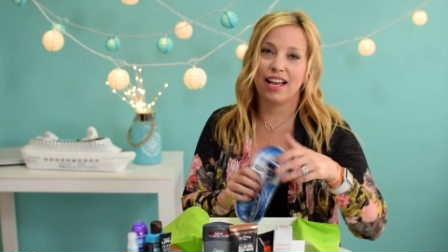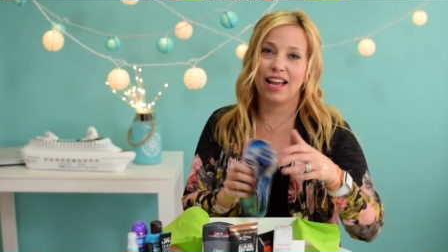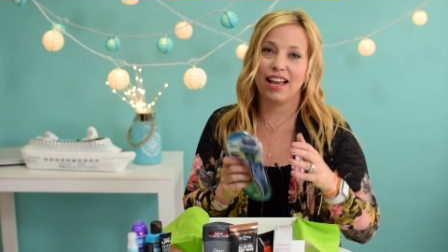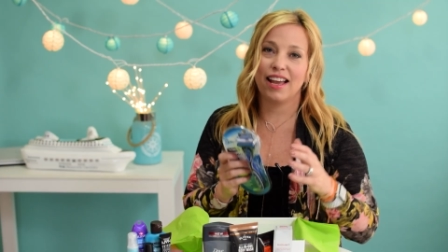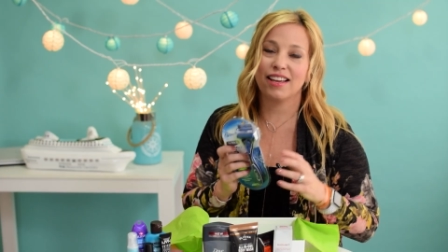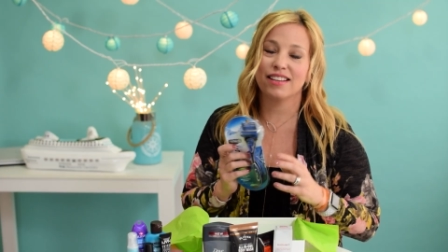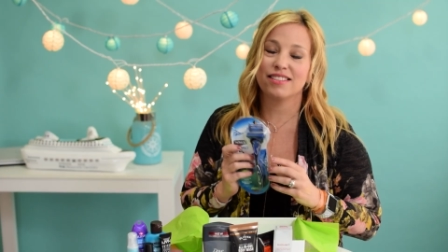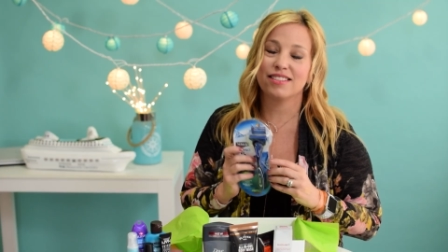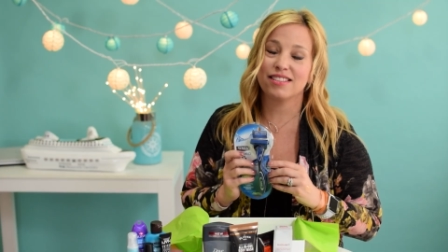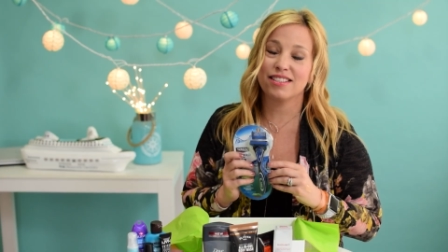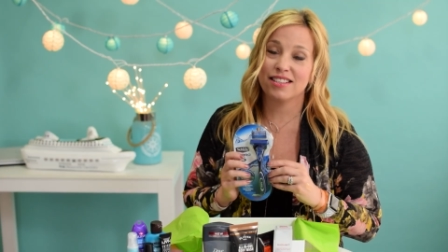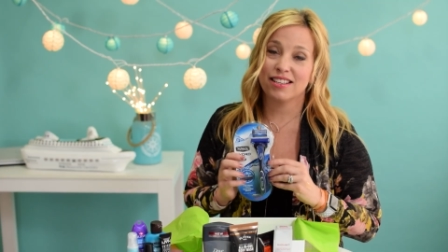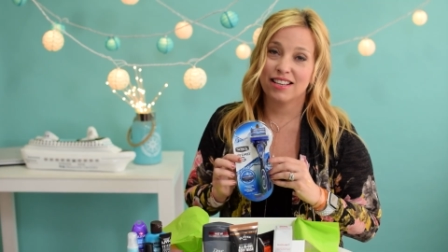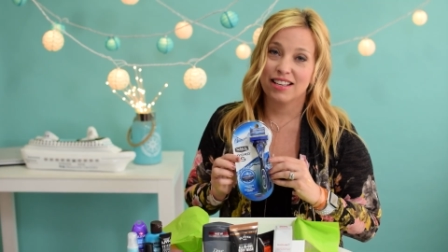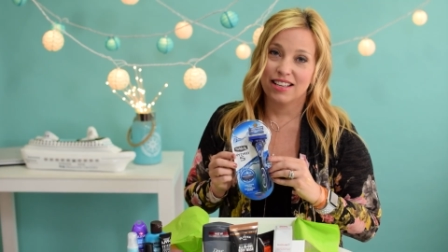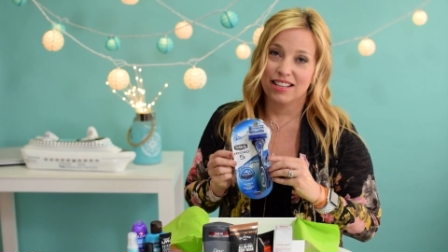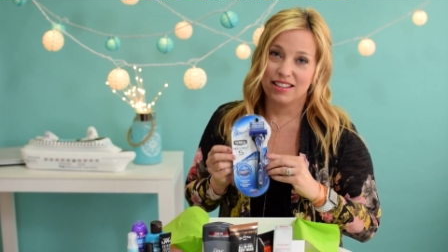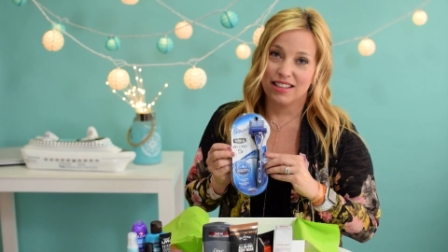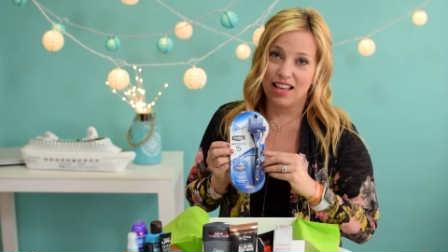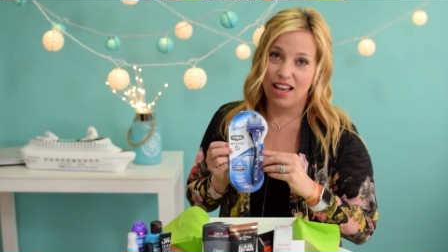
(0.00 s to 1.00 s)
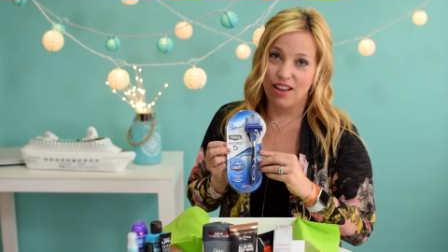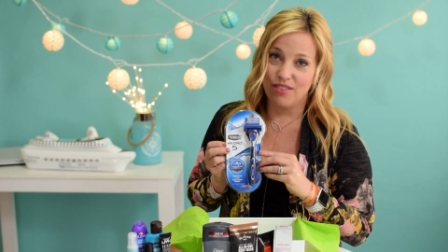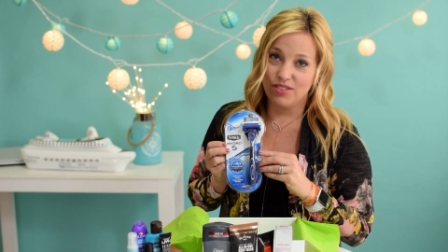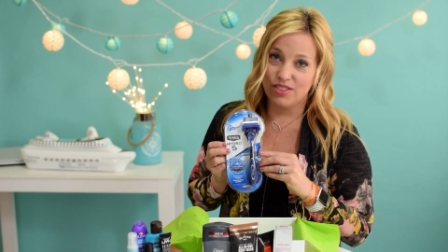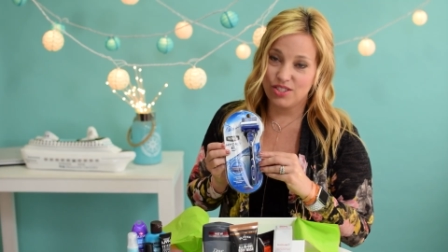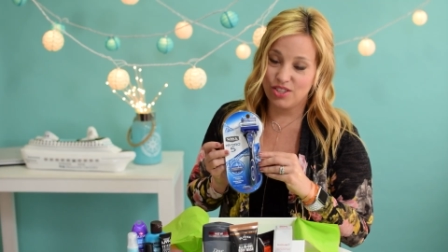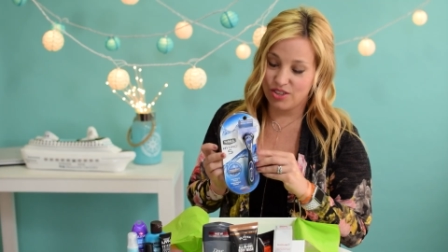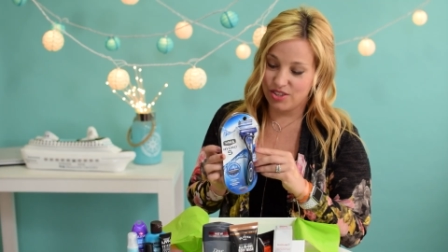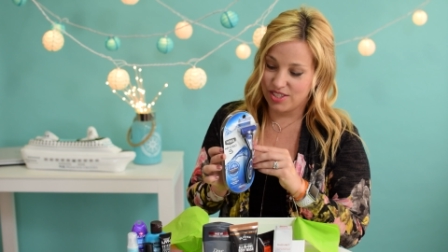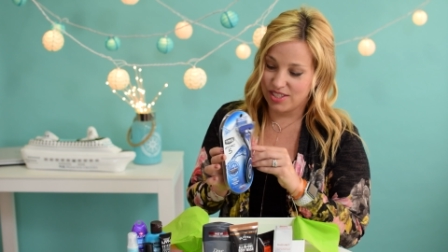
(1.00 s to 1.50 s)
and the
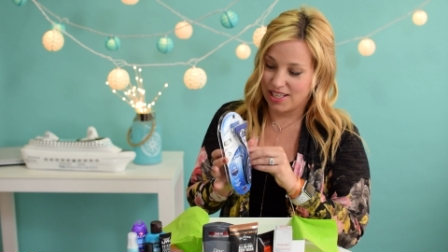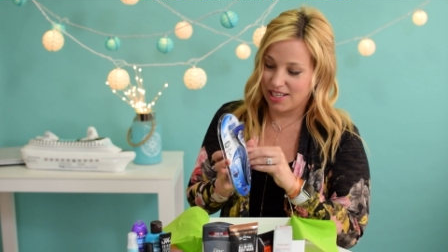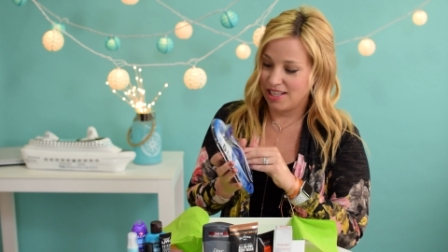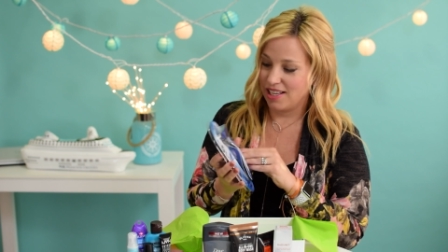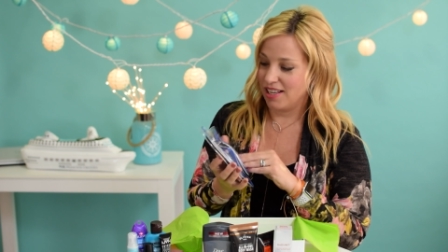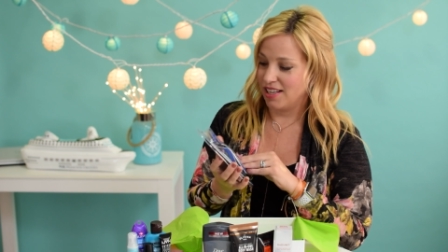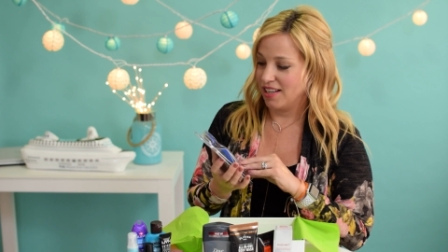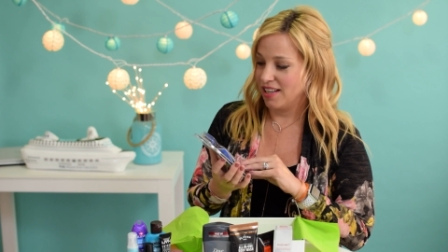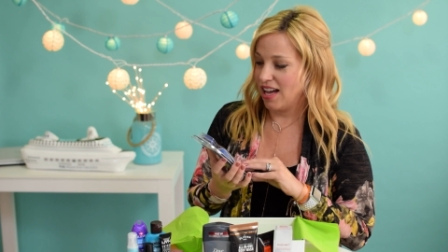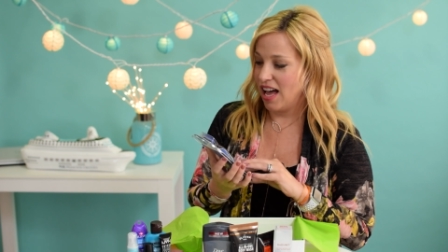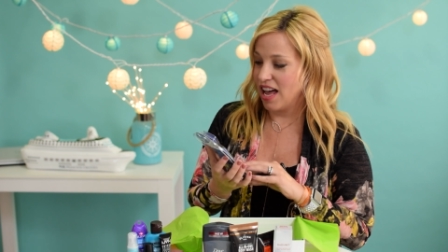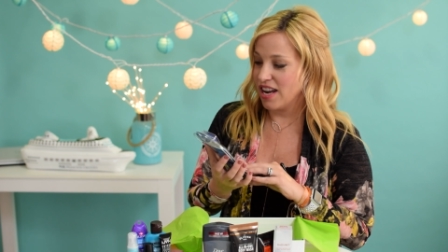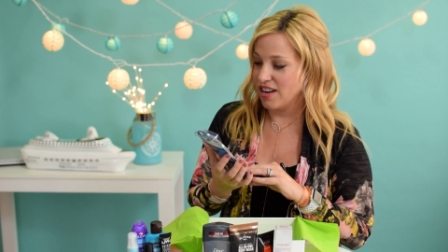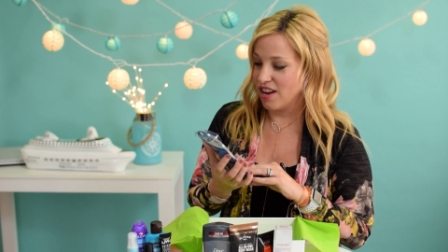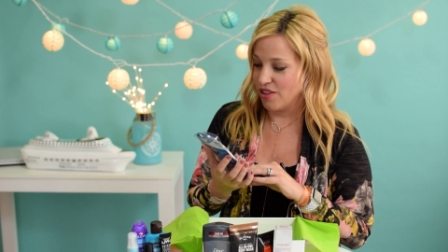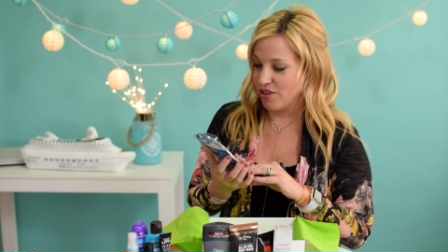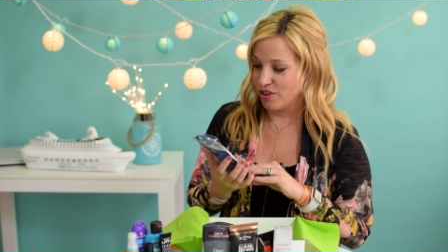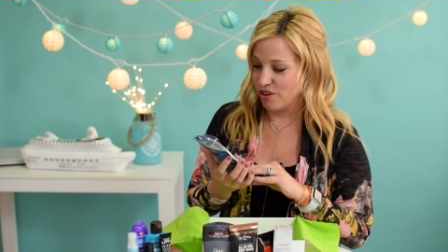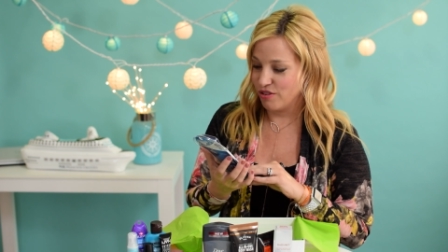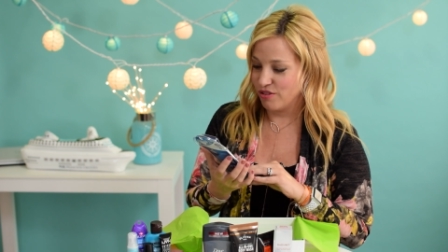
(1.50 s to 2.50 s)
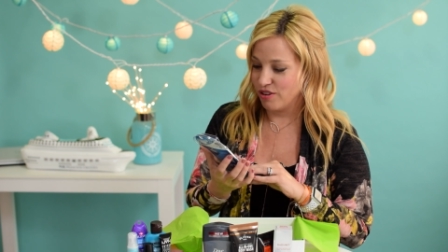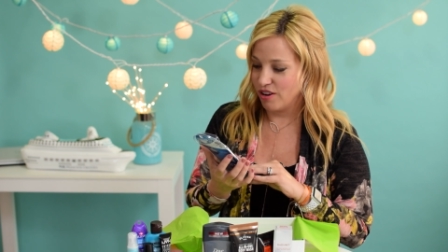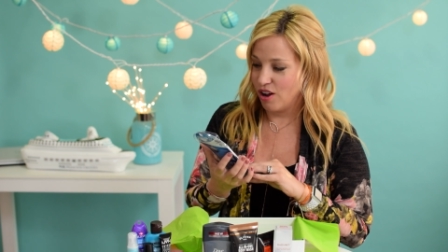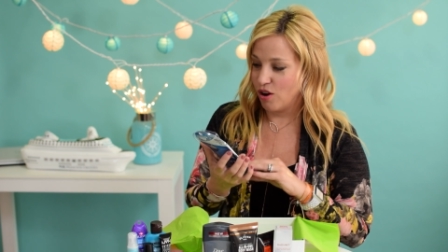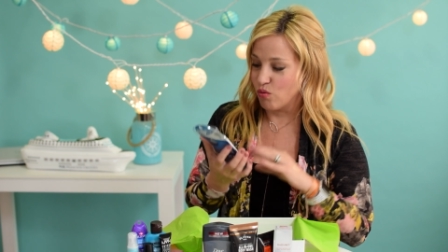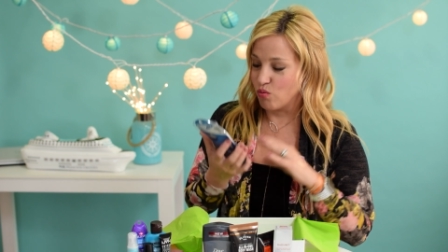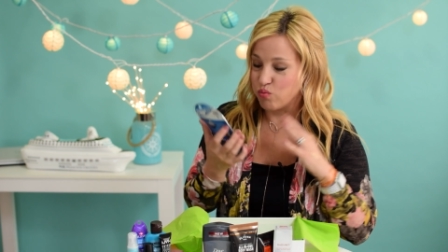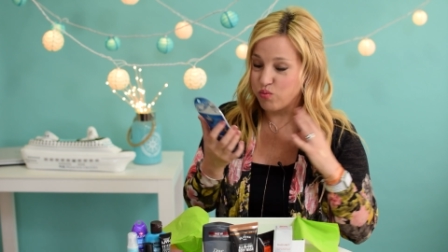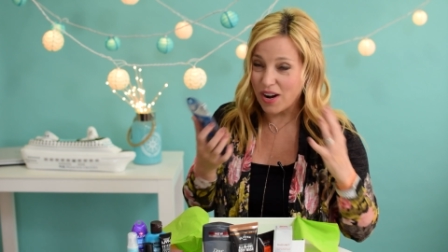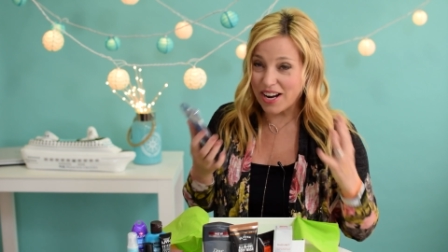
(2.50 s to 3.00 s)
heavens are singing another
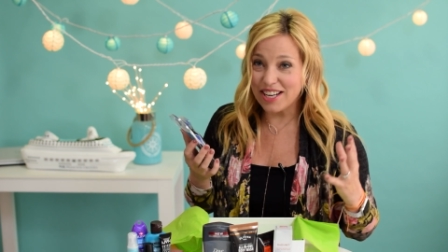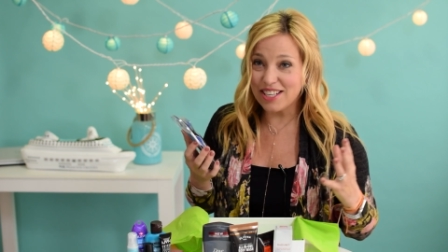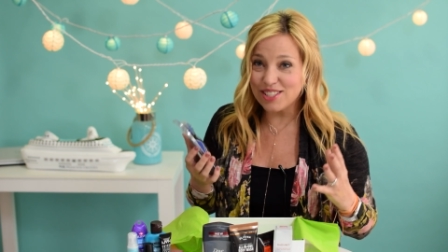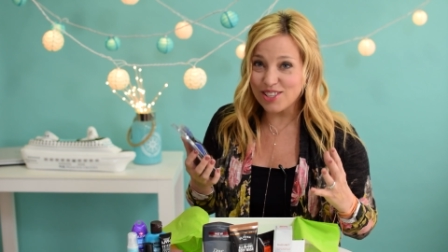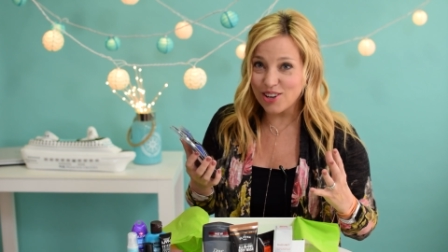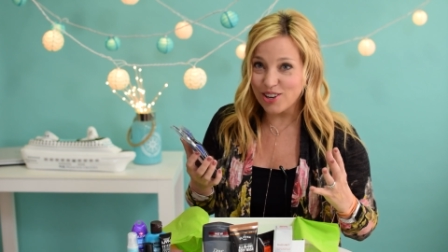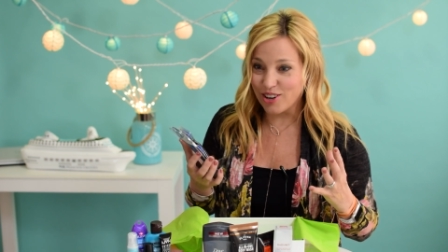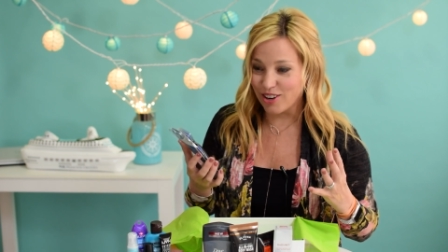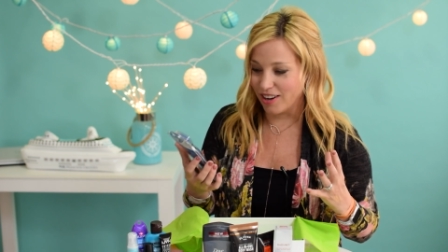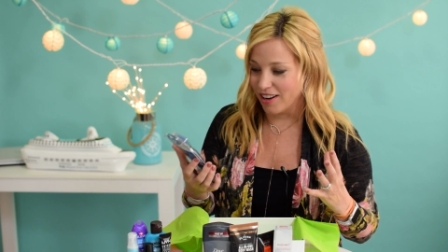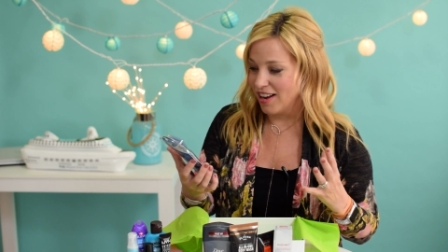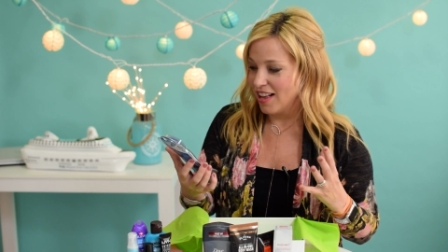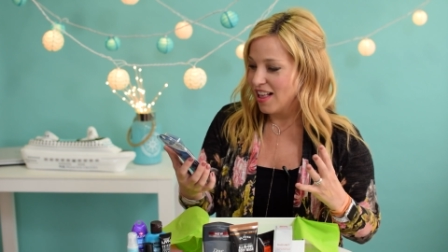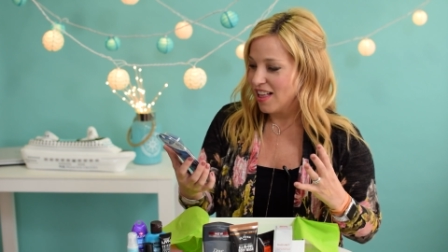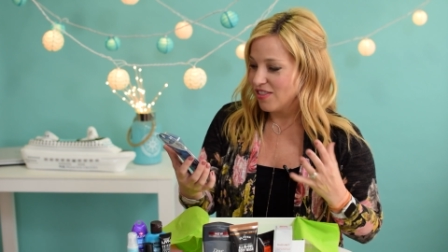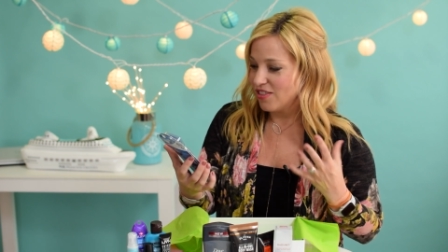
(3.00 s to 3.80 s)
razor.